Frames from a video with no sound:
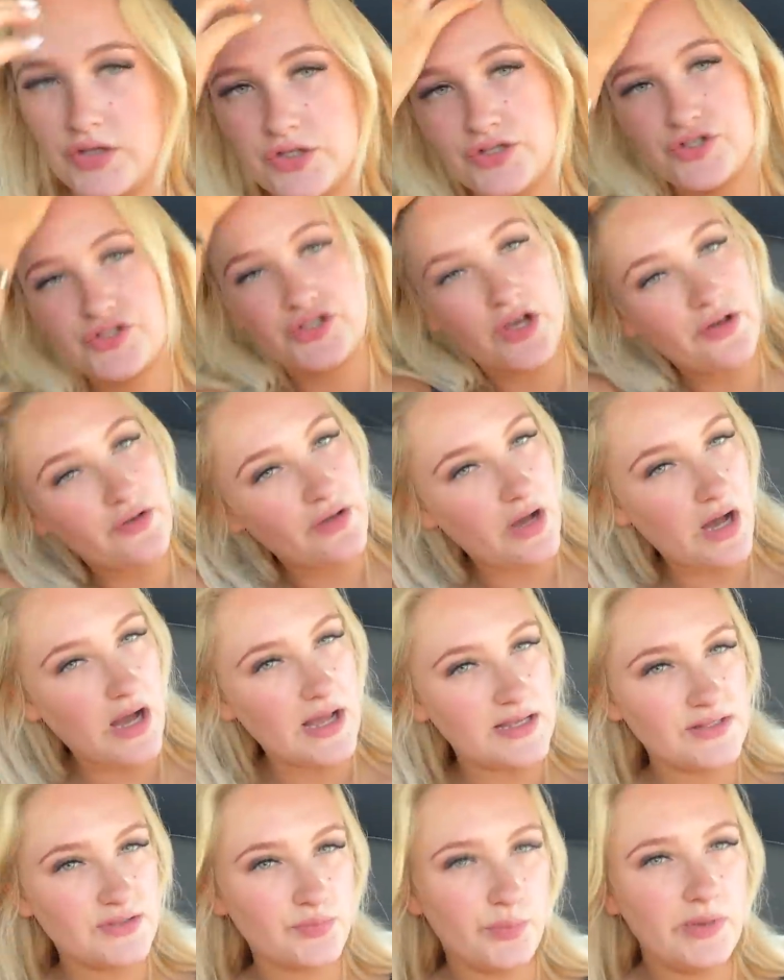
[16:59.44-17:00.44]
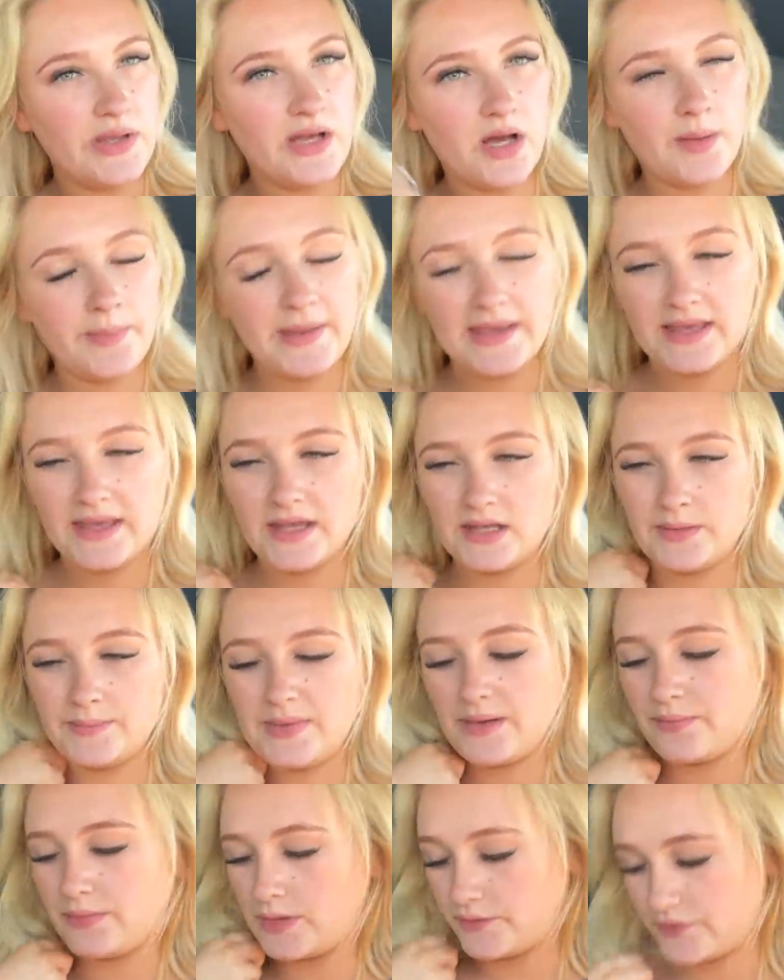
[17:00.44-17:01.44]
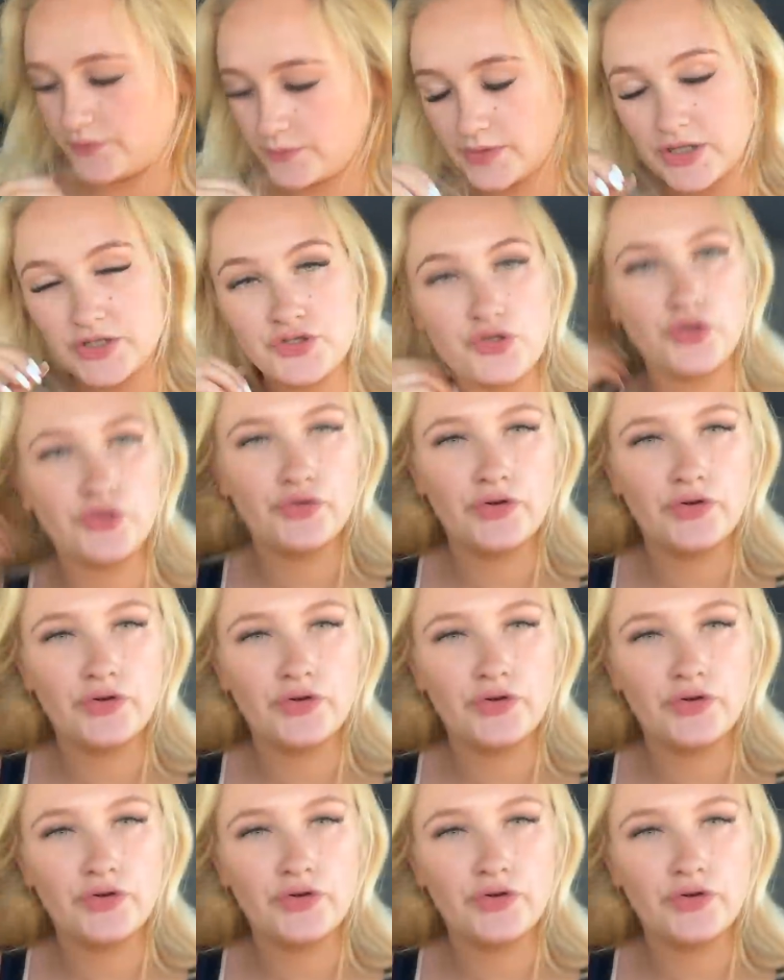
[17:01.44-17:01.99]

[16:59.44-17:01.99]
So guys, we are picking Pepper up from her dog